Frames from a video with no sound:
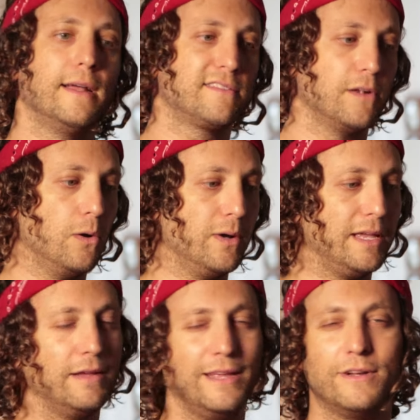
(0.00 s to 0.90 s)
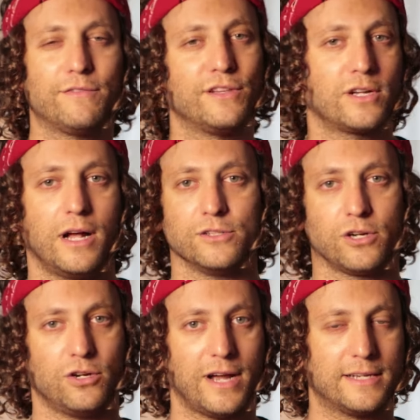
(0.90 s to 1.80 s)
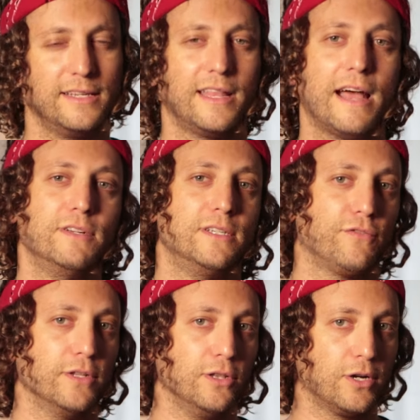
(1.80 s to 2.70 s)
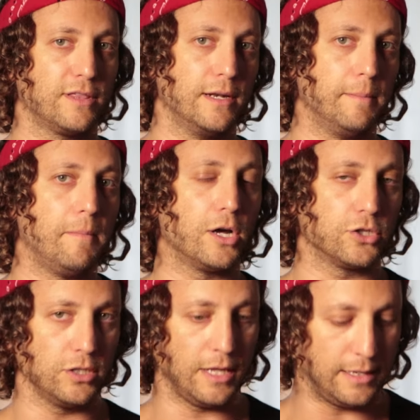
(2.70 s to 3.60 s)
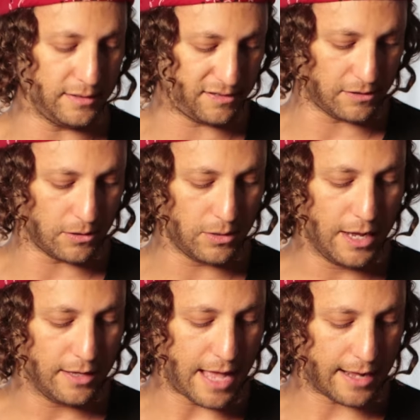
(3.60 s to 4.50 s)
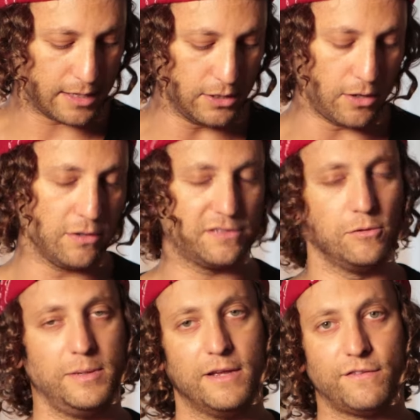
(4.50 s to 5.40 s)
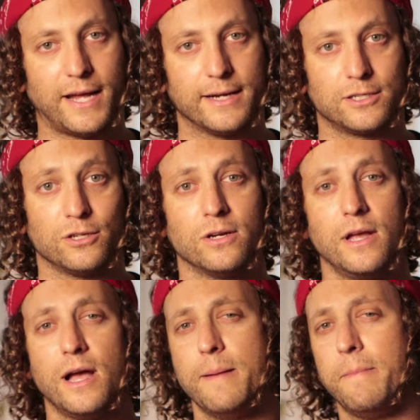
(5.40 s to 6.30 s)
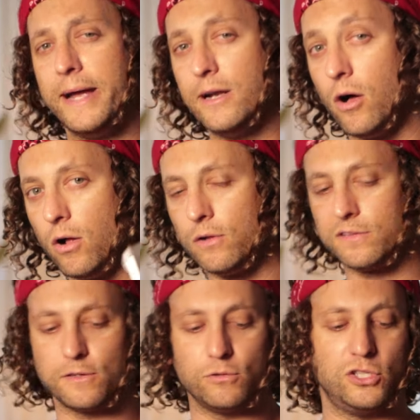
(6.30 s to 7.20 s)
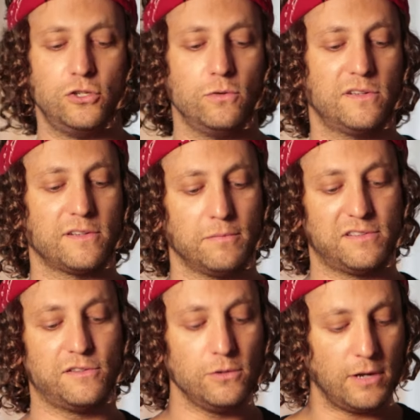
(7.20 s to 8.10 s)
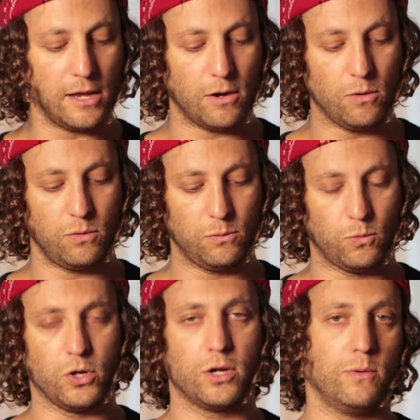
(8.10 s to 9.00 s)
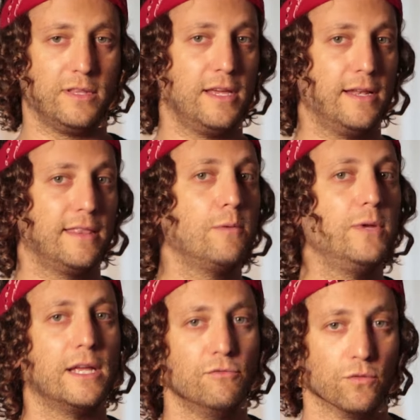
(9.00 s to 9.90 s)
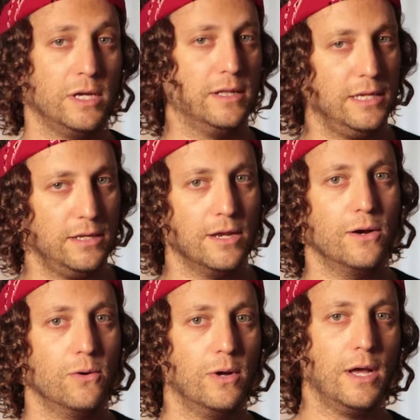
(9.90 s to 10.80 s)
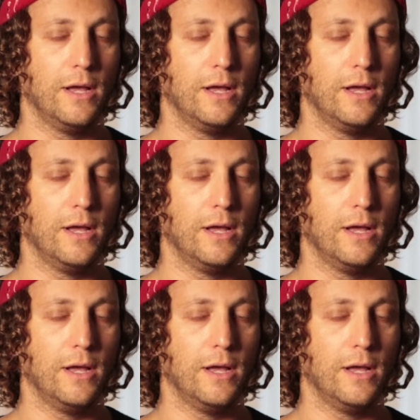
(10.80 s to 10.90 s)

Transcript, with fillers: So even if they're color corrected, they have a different look than a modern lens, so that could also be a factor. I might also shoot some studio work with it, then we can really know